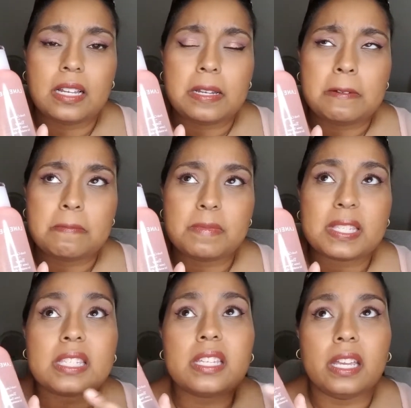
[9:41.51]

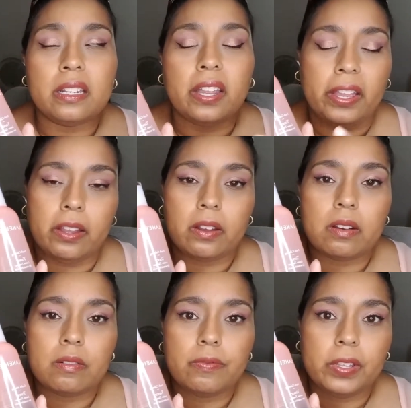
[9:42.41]
skincare
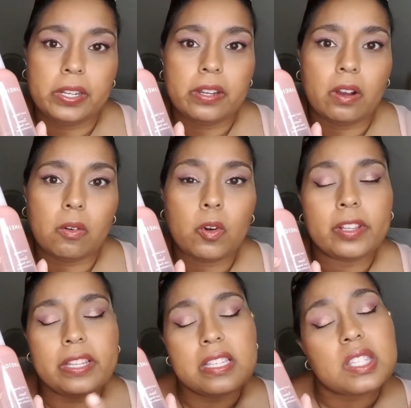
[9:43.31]
video, or at least
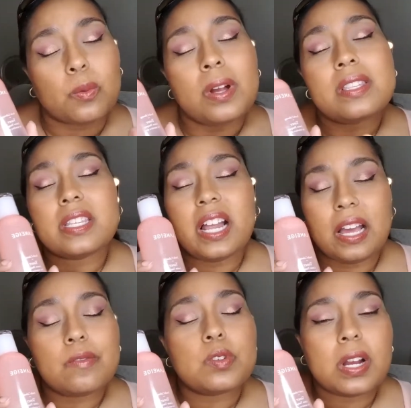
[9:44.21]
the ones that I've
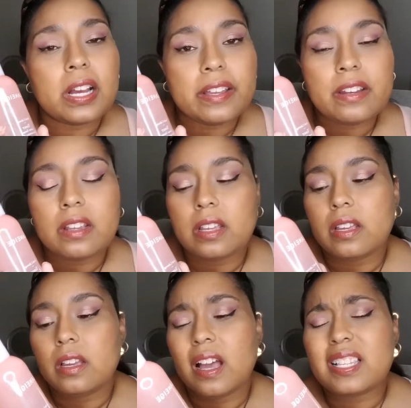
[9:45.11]
tried.
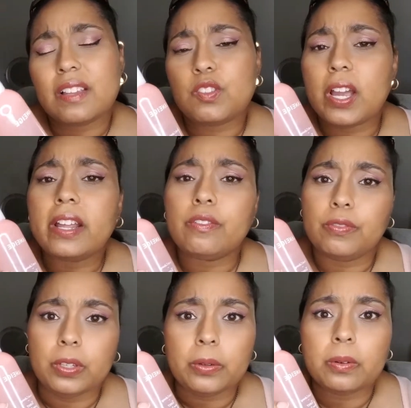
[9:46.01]
As I've tried a few,
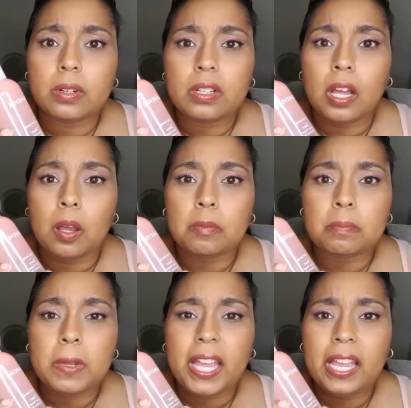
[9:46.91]

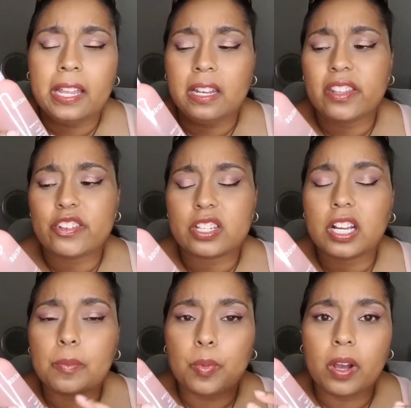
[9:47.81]
and there's a couple
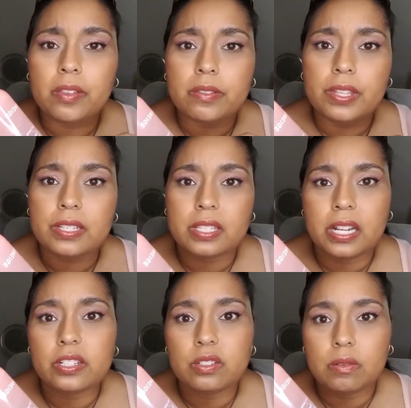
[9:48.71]
other things that I do
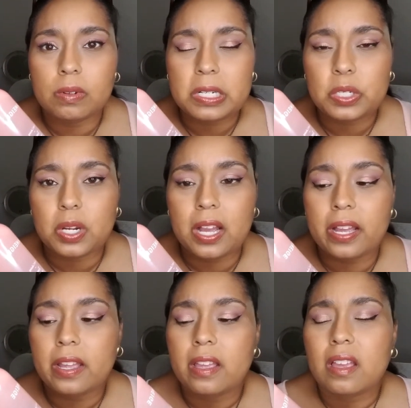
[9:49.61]
want to try.
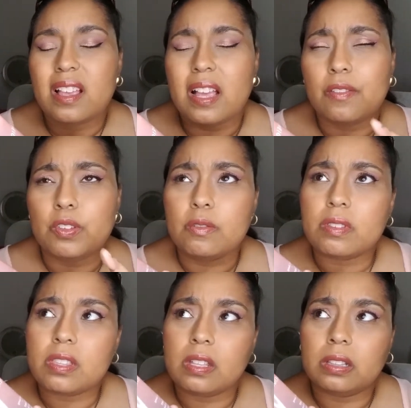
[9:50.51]
I've used the
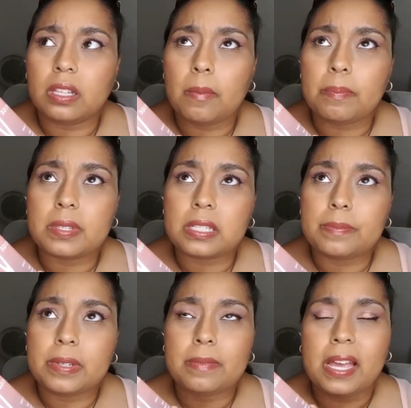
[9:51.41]
lip sleeping
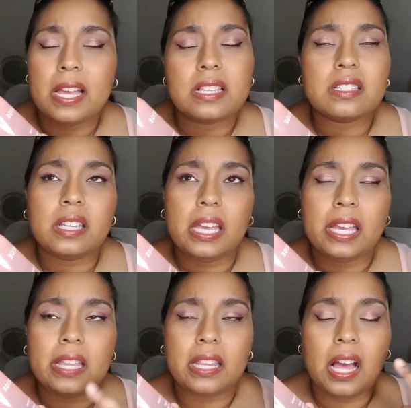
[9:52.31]
mask and the
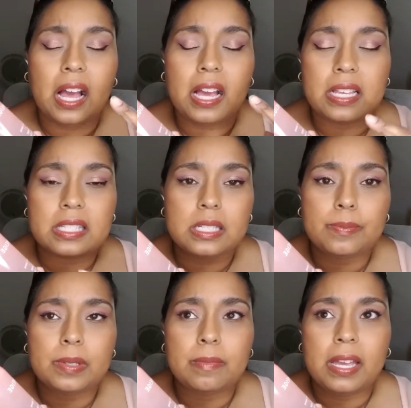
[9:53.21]
eye sleeping
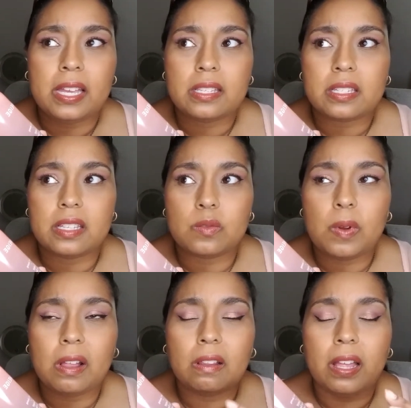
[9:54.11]
mask, as well
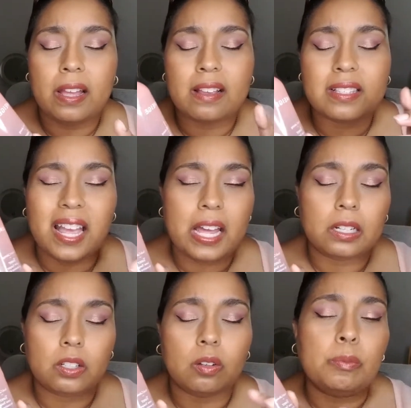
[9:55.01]
as I had a little
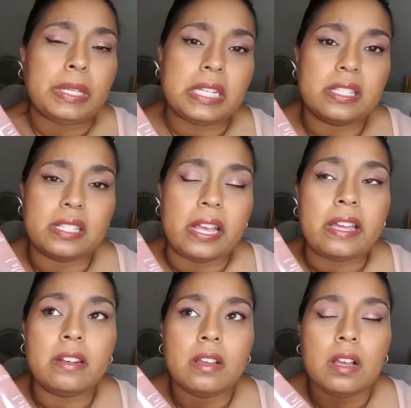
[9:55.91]
mini set
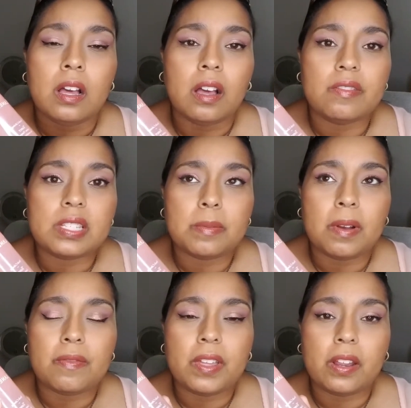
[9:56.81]
of some of
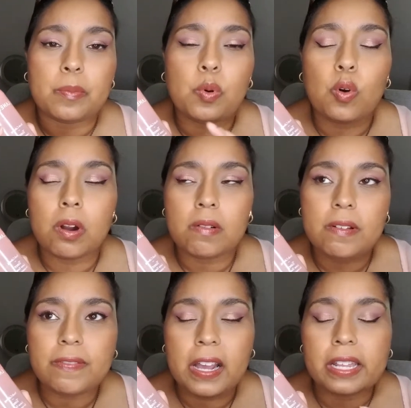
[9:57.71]
their pore
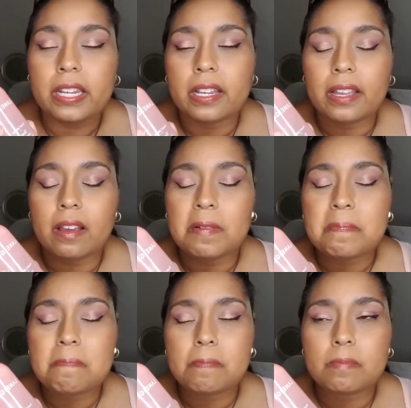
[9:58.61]
refining
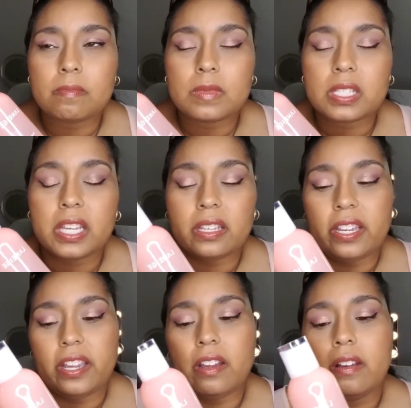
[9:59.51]
skincare.
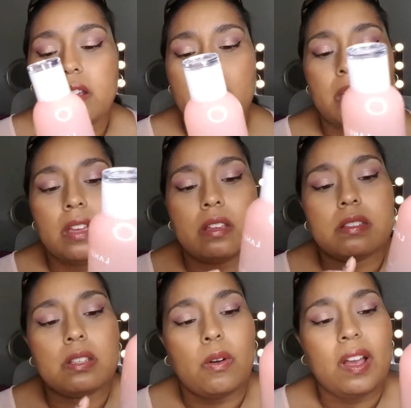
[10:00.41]
So
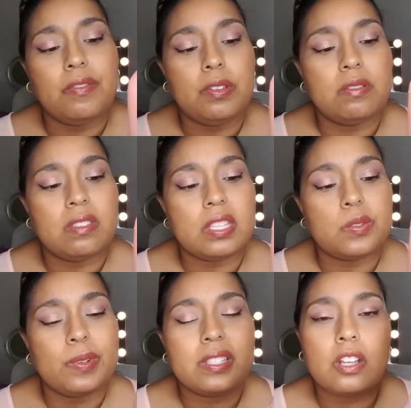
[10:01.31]
I've used this one
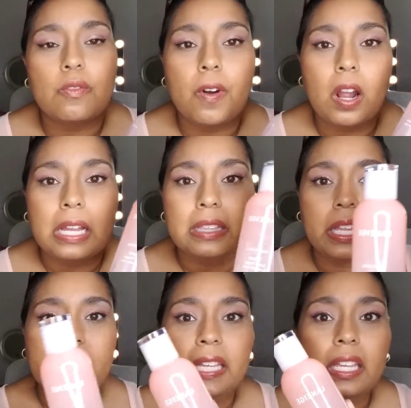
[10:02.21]
so far. I like it.